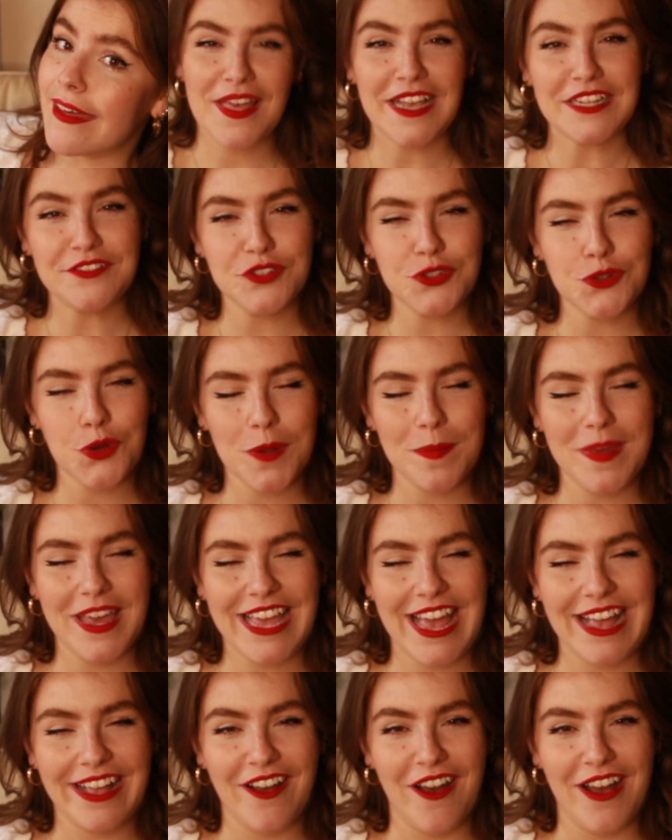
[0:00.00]
Thanks for joining me
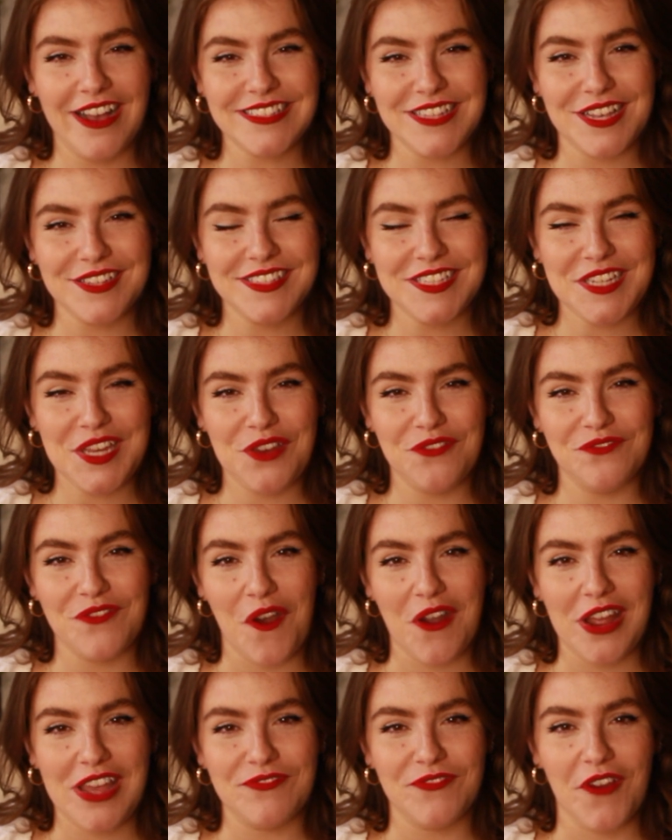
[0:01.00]
again, guys. I'll see you
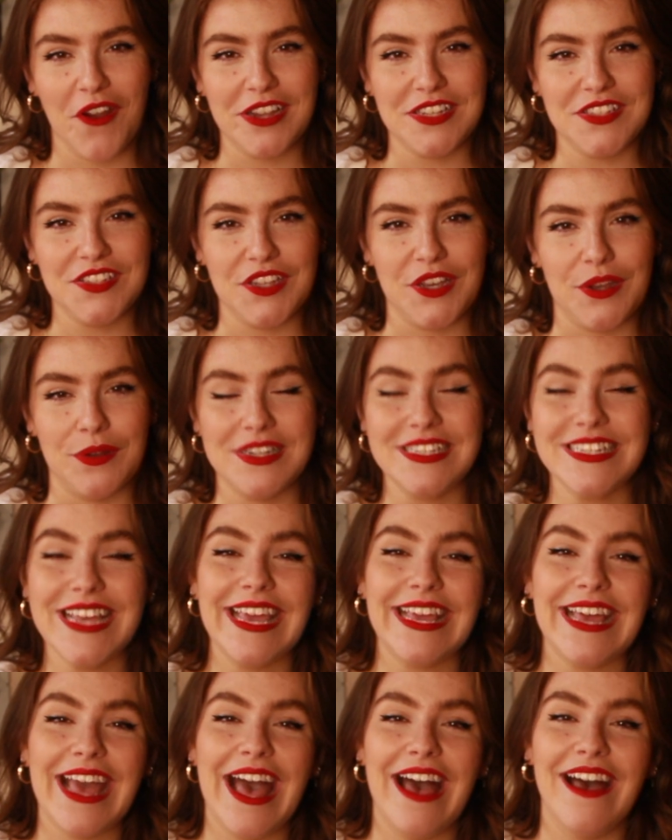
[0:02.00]
very, very soon.
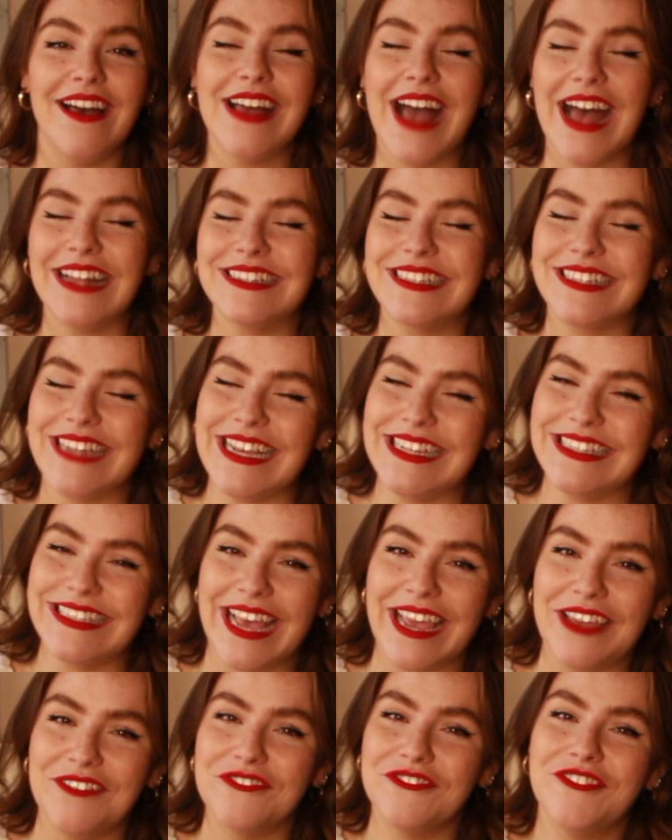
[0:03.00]
Take care and stay safe.